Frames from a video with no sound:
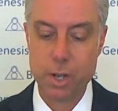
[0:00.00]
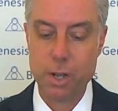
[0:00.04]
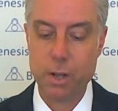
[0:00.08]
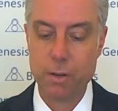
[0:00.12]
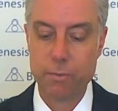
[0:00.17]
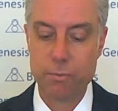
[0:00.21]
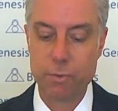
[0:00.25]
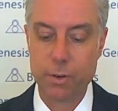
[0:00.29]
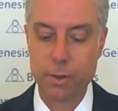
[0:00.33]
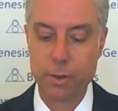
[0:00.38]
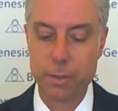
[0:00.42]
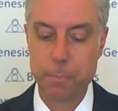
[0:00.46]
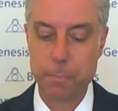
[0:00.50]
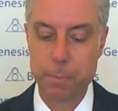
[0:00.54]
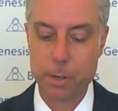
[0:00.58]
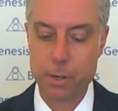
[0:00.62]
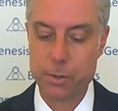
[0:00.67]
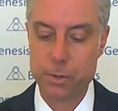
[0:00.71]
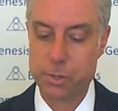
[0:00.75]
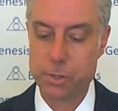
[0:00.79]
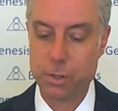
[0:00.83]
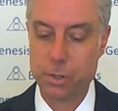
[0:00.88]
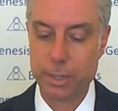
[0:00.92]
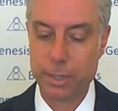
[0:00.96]
for the
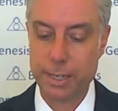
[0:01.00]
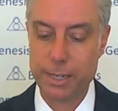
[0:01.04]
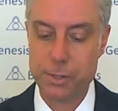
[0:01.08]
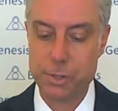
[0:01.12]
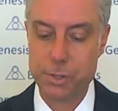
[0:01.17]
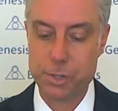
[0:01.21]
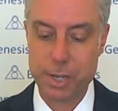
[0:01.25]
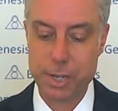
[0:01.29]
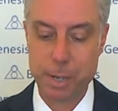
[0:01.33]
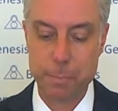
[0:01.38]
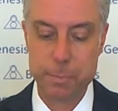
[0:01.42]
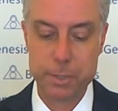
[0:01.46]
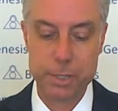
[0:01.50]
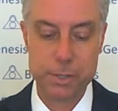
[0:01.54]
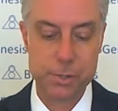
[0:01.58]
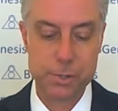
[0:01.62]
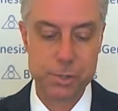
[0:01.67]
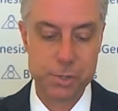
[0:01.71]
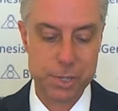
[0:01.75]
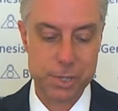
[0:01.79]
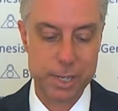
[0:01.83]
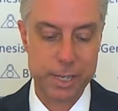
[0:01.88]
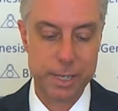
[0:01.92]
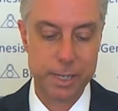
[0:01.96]
personal inception
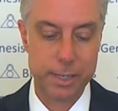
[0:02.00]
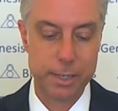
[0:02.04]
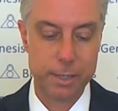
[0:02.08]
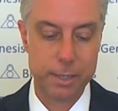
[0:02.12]
seed.